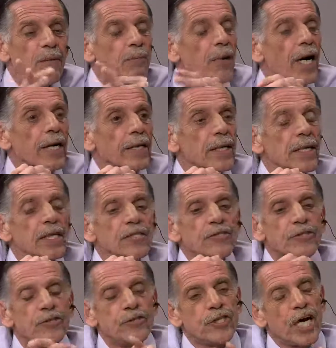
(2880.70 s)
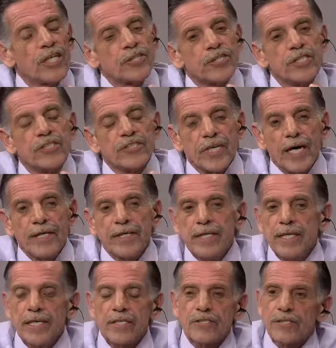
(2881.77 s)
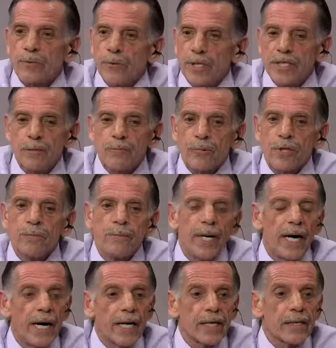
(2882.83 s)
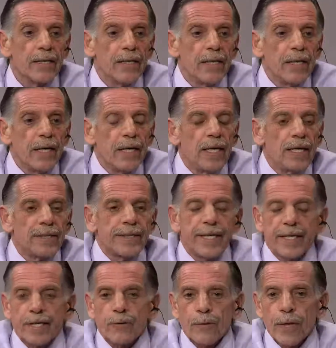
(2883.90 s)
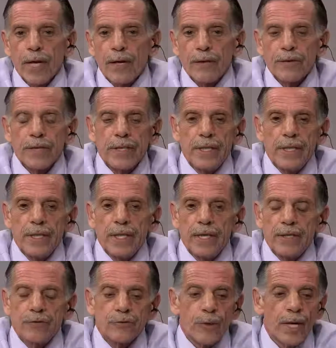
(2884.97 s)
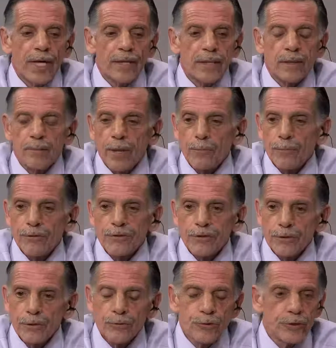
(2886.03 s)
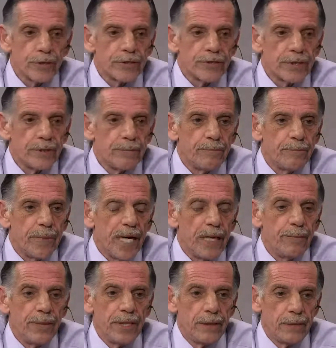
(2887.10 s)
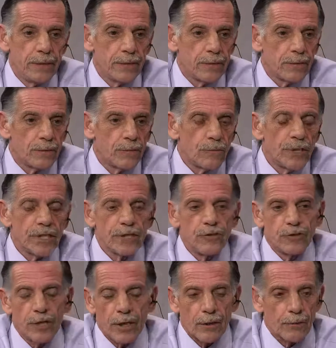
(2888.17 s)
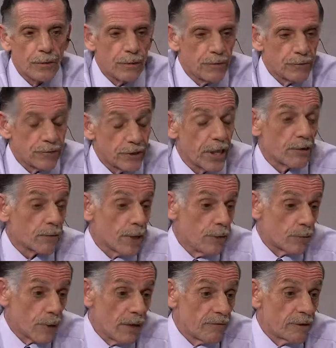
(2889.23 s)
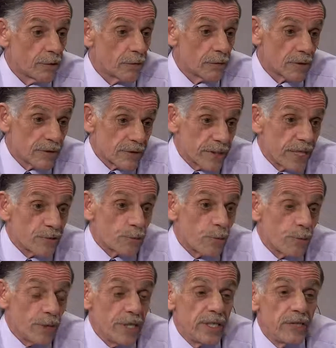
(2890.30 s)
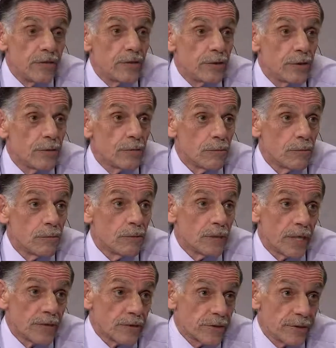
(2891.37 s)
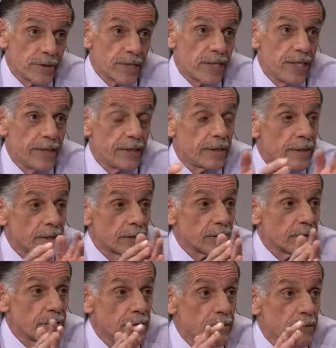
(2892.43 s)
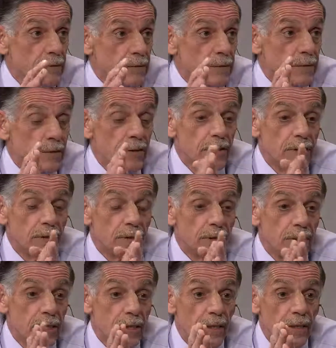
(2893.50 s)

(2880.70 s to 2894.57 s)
But it's suggestions, ideas that we can bring back and kick around and try to come up with solutions that maybe we can generate revenue, because that's what we need to do. That's the key to this. You